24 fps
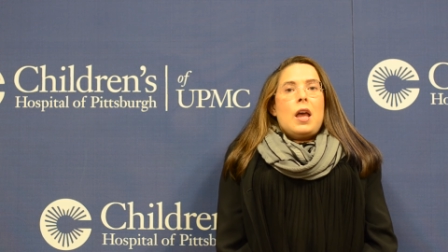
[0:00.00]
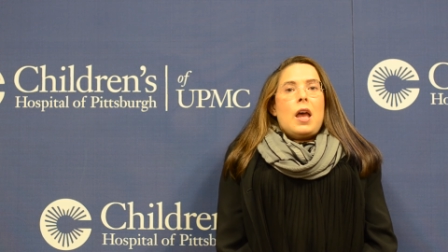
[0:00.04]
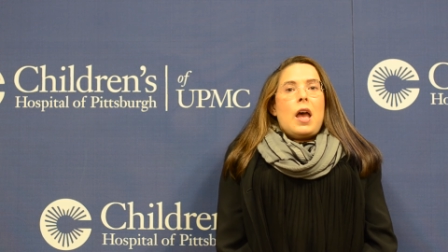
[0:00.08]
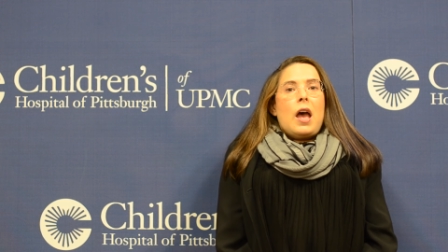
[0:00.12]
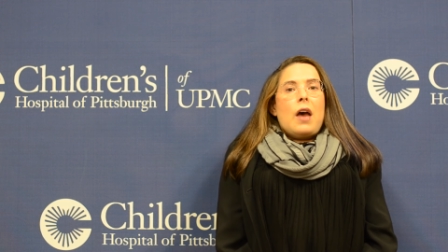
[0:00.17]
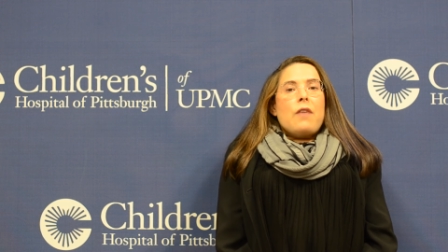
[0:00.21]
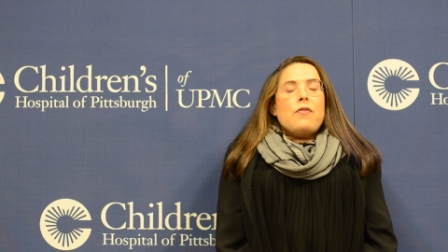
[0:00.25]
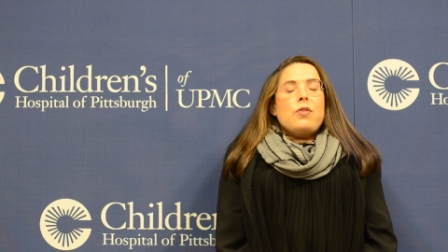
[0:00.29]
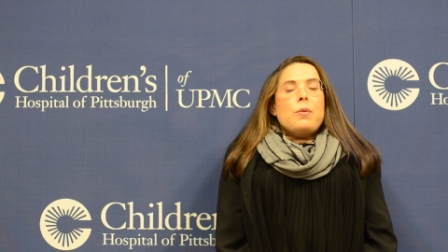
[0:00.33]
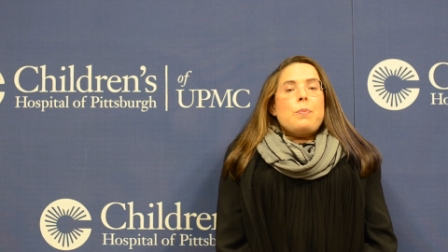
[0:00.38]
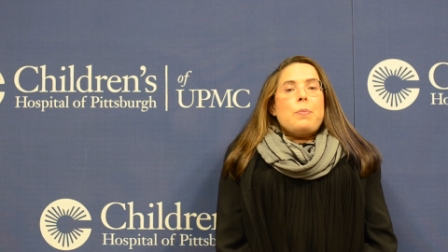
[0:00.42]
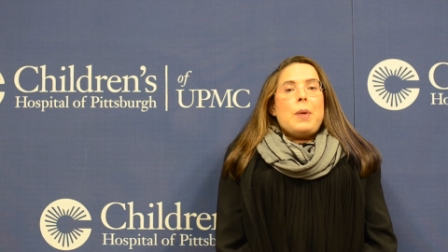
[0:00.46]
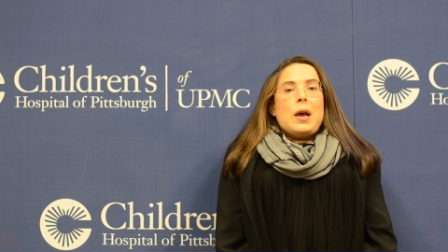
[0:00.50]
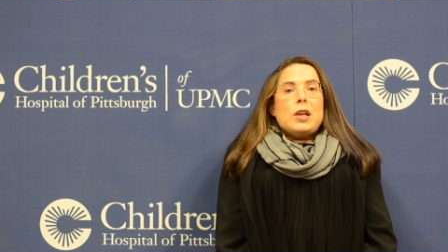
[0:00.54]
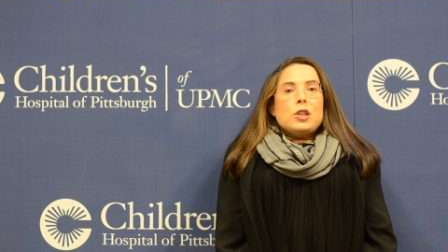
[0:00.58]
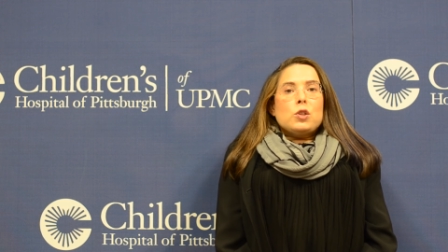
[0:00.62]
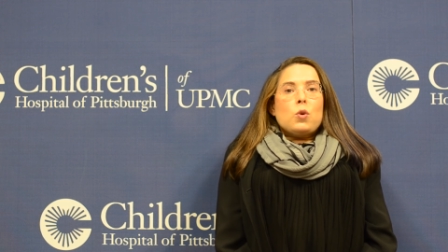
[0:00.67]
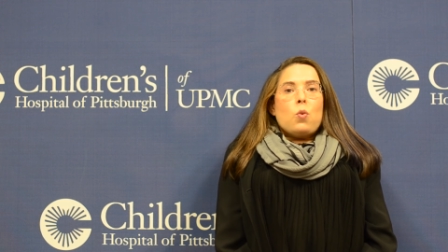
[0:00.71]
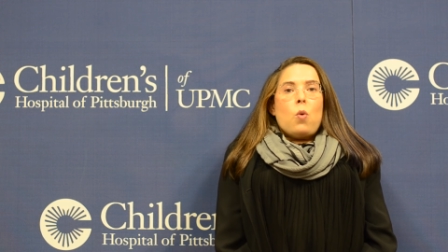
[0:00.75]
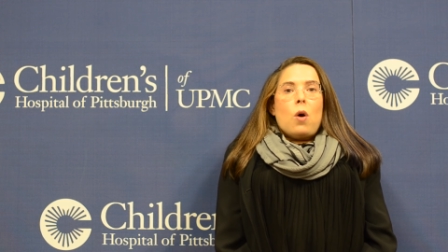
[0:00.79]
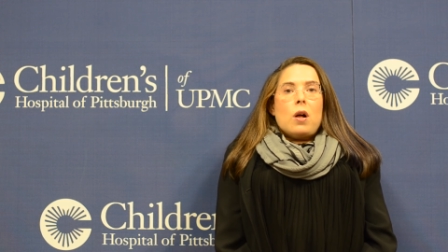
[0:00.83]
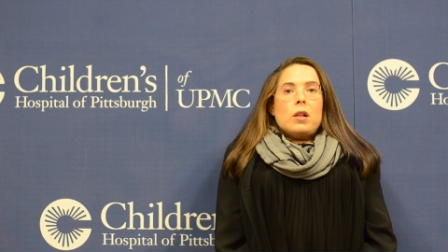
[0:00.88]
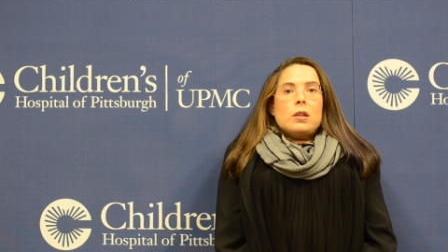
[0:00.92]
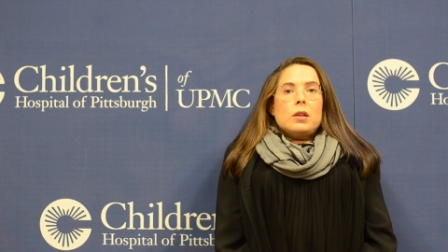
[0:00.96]
have the
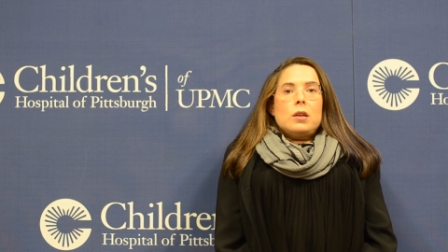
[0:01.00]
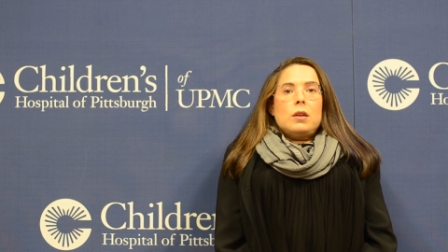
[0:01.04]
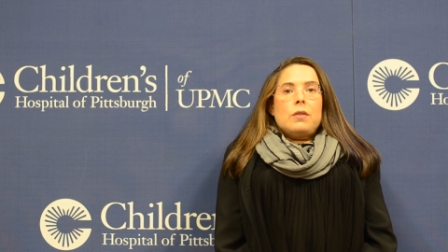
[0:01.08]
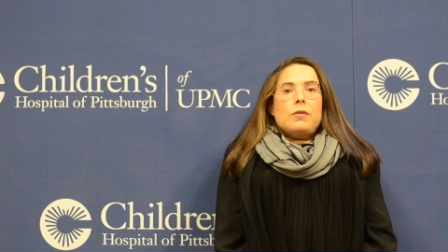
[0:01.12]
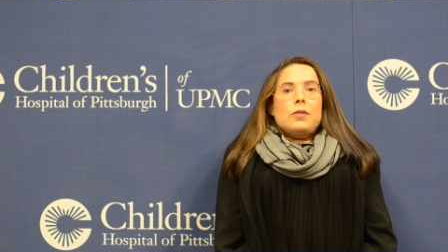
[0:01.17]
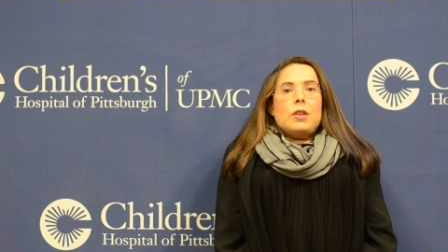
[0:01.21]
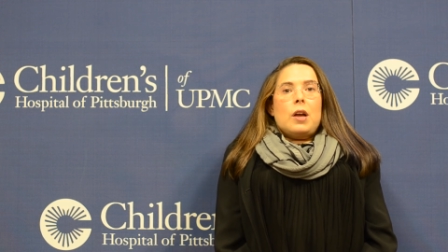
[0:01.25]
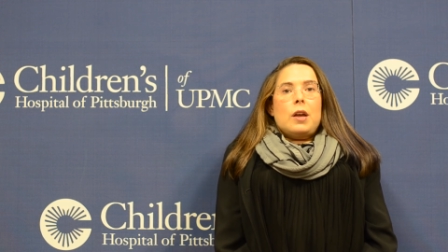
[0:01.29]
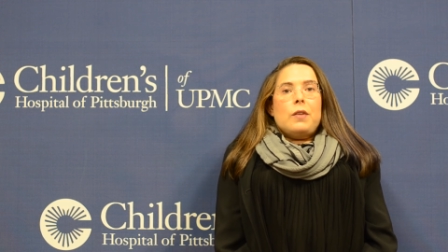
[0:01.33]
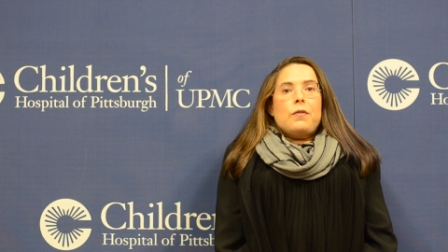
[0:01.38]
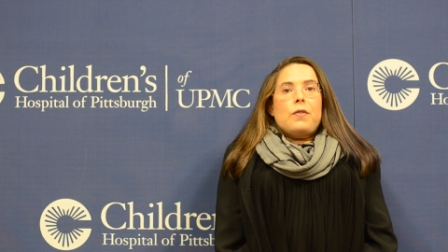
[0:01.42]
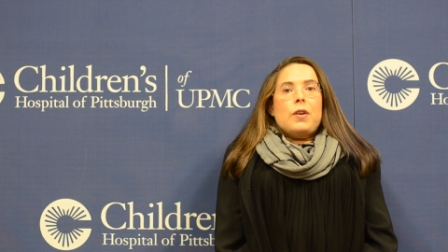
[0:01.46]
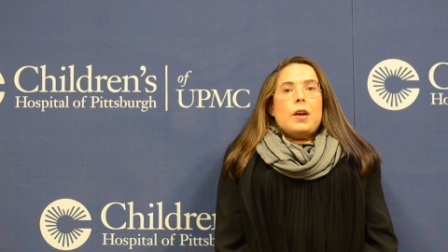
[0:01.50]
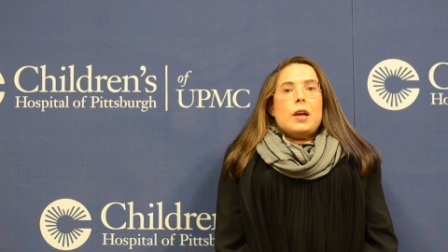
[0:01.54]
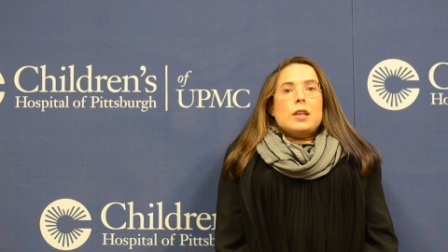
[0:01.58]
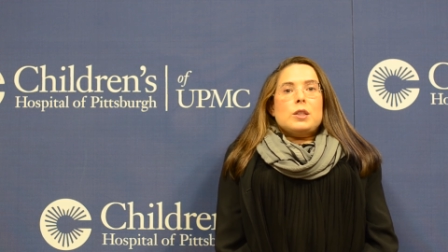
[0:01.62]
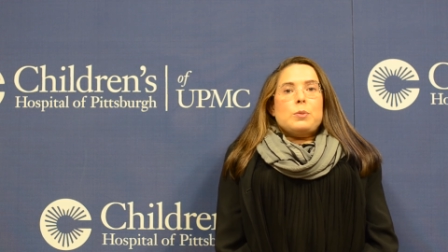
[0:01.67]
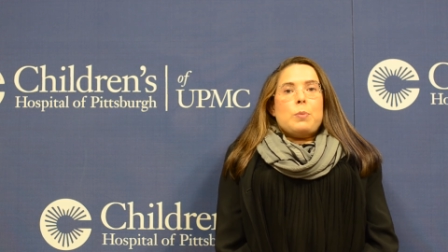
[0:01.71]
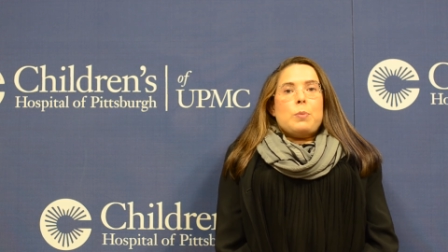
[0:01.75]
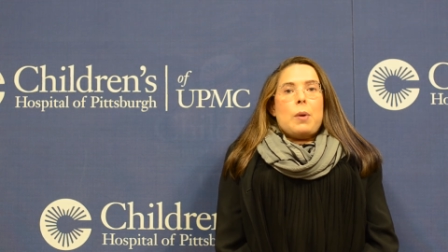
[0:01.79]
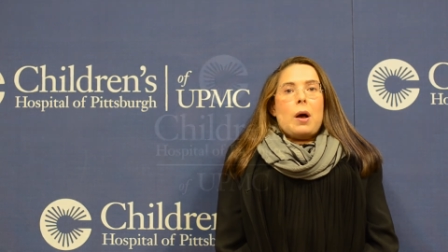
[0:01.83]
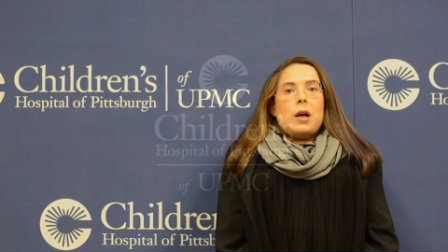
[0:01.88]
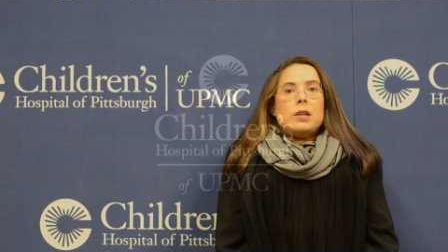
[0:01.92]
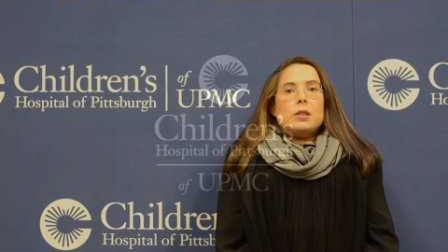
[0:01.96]
best quality of life as
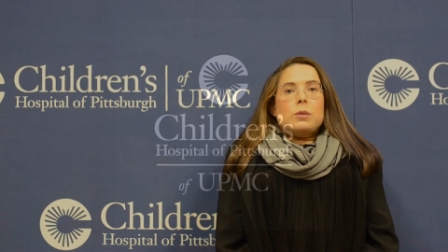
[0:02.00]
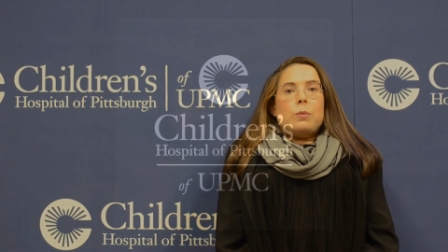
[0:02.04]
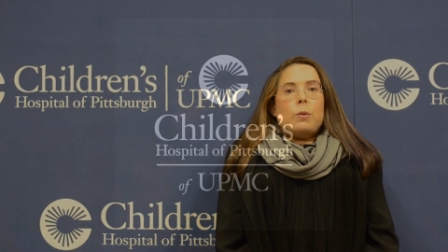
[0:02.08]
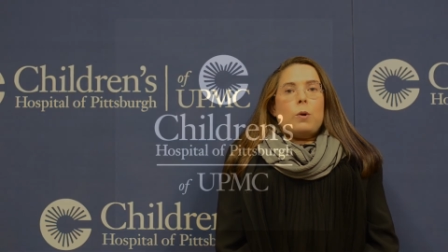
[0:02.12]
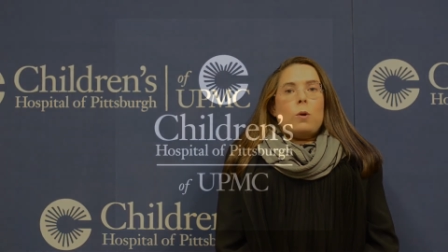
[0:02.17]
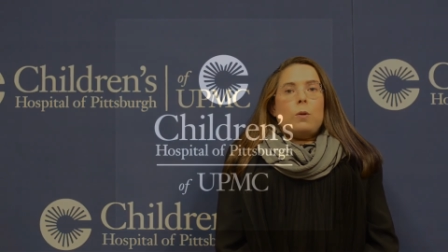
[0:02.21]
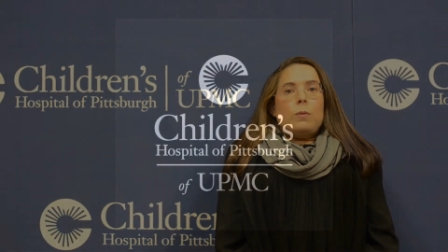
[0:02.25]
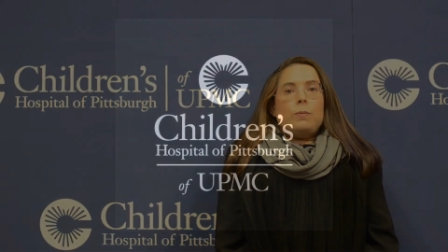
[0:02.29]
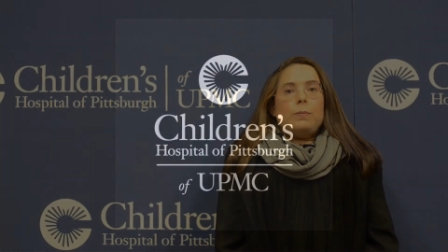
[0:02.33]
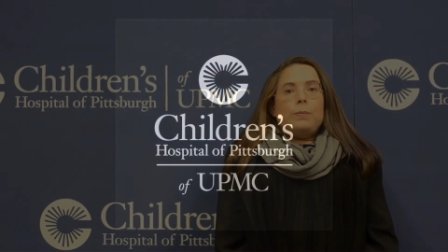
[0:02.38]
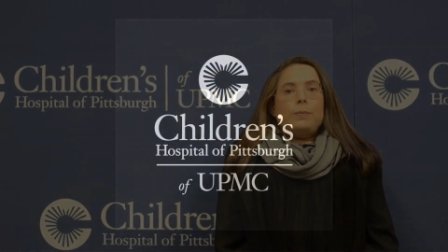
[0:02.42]
possible.